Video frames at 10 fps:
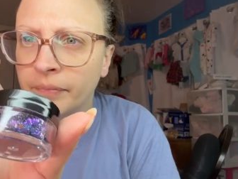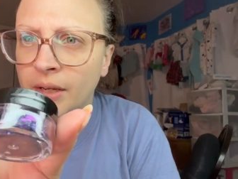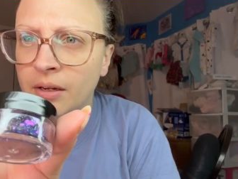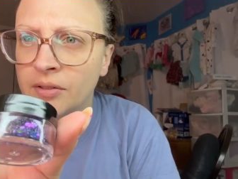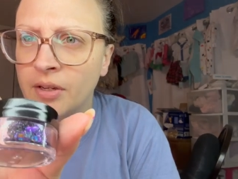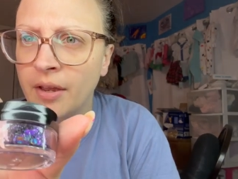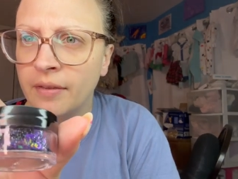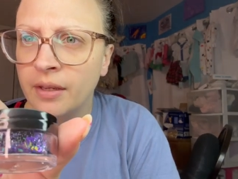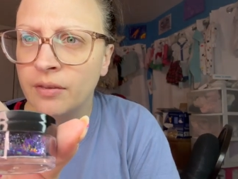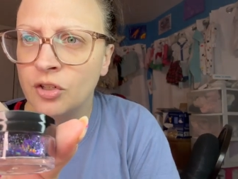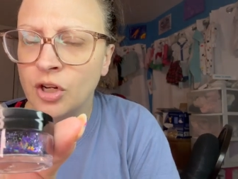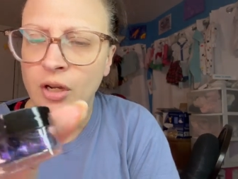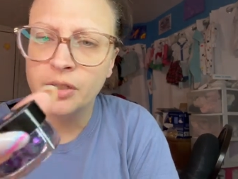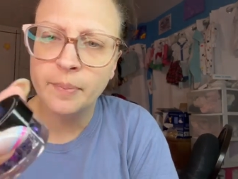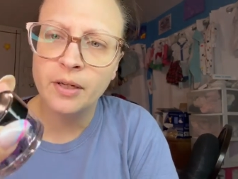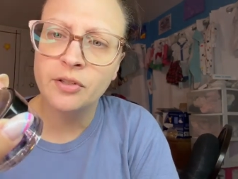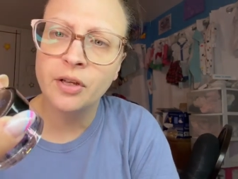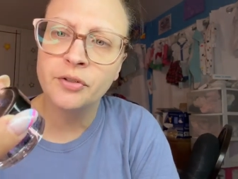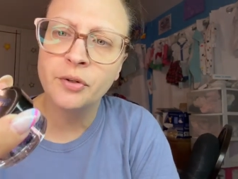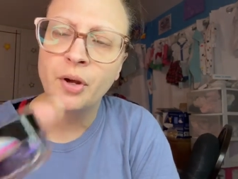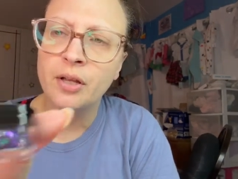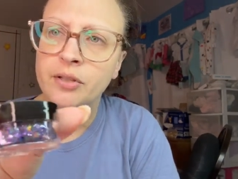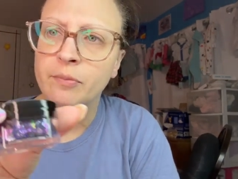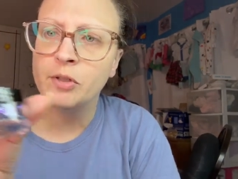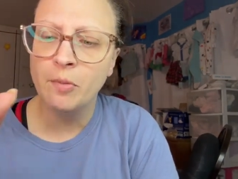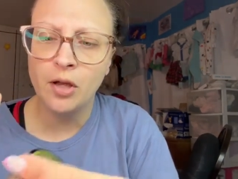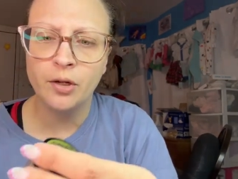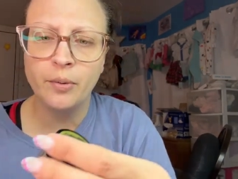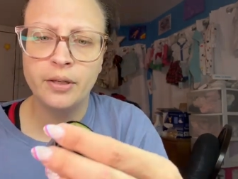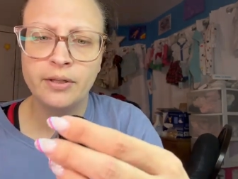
and it's got like the chunks, but it's also got some smaller ones.